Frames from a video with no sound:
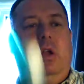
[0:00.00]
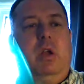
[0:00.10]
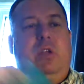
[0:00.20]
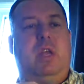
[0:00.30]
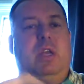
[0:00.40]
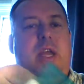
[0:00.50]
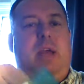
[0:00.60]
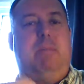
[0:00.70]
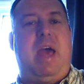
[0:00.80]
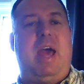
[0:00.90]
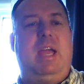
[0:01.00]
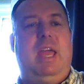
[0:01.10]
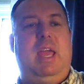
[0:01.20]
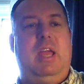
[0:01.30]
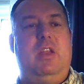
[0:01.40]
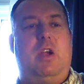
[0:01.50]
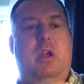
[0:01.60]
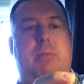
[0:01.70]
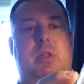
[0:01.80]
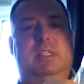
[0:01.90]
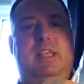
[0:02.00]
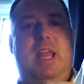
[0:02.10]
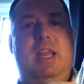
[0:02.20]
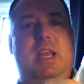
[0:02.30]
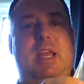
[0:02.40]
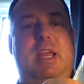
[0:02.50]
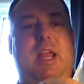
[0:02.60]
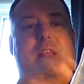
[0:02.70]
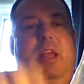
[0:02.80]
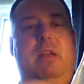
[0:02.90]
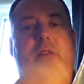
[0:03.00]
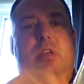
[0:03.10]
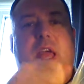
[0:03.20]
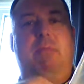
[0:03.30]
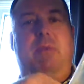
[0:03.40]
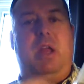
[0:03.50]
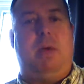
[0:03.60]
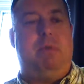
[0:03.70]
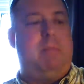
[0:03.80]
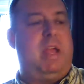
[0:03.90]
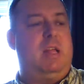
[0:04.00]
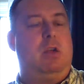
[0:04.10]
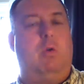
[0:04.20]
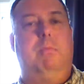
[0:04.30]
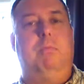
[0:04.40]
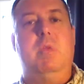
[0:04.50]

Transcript: You're just going to take a baggie and you're going to put sand in it and then tape it up and make a little